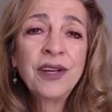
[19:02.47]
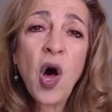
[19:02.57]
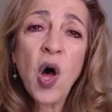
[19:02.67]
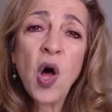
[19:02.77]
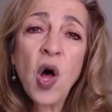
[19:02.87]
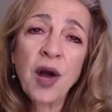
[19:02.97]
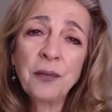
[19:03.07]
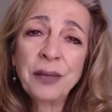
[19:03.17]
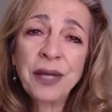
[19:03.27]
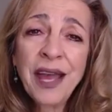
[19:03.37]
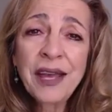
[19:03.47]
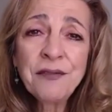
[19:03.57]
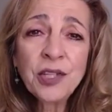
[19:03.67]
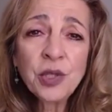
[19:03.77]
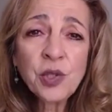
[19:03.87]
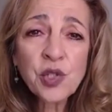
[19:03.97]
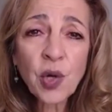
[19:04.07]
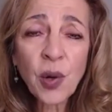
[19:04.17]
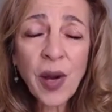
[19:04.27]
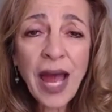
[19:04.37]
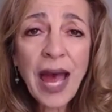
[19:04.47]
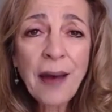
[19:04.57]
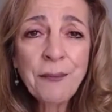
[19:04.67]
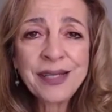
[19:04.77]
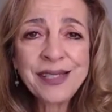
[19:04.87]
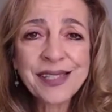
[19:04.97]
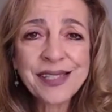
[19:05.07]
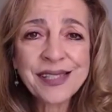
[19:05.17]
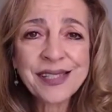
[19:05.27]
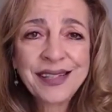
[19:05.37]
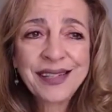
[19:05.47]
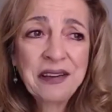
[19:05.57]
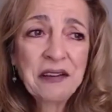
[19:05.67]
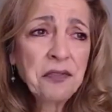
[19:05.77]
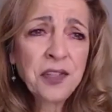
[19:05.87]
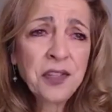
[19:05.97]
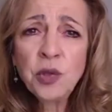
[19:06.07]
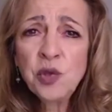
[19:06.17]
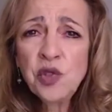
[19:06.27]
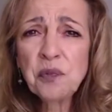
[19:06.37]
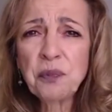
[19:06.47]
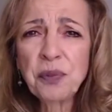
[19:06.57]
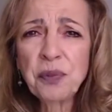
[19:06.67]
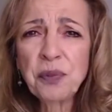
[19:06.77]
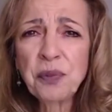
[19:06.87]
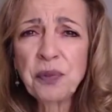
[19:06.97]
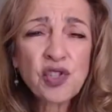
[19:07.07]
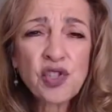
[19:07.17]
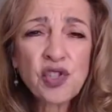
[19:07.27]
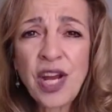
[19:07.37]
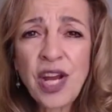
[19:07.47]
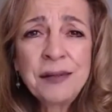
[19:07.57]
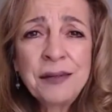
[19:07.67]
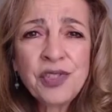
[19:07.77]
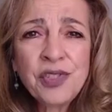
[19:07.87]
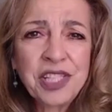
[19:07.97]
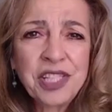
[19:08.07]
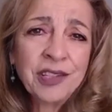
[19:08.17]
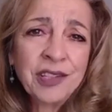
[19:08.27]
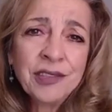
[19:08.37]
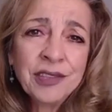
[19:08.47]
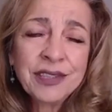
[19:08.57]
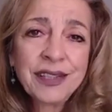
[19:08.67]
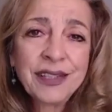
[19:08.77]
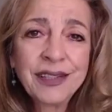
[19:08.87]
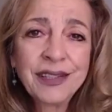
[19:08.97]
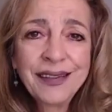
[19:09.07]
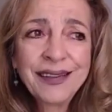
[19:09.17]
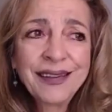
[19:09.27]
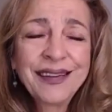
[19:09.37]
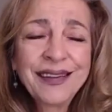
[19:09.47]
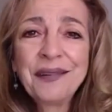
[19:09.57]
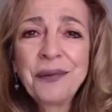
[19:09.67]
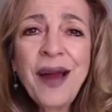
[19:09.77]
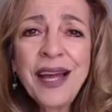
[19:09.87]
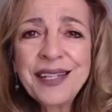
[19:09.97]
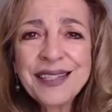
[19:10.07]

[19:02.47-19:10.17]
all our behaviors, our habits, fears, blames, shames, guilt. Right.